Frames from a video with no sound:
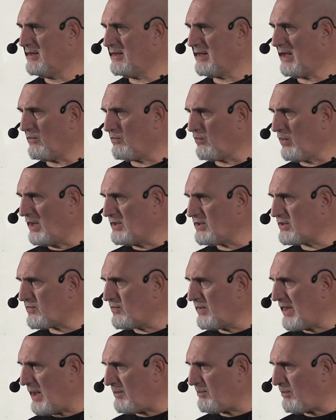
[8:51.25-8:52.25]
that runs
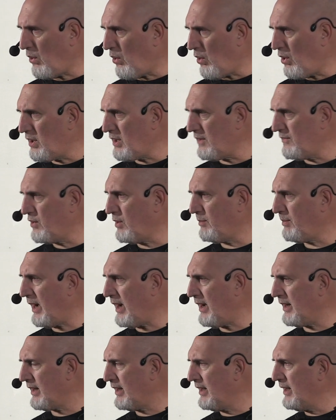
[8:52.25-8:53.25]
through that part of your
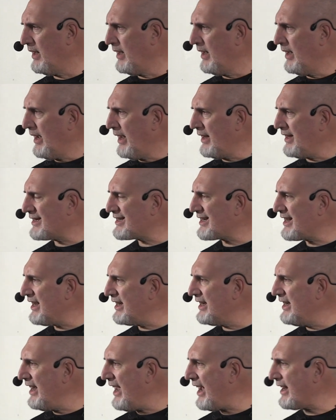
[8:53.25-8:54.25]
body and is
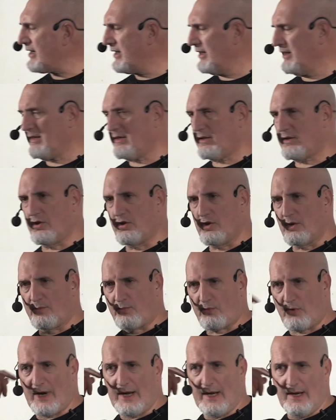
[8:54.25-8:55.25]
connected to your
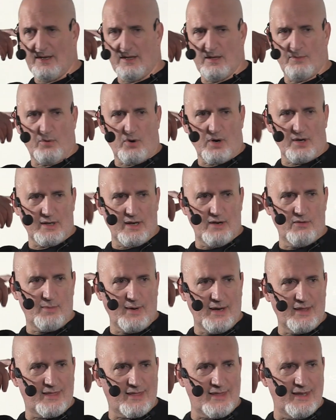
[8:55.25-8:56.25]
brain, the part that
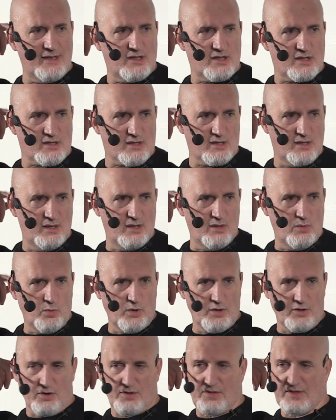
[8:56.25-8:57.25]
everybody thinks
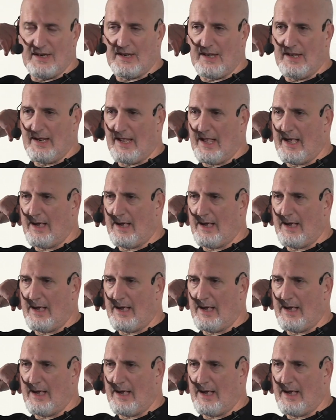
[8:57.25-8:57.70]
where their thinking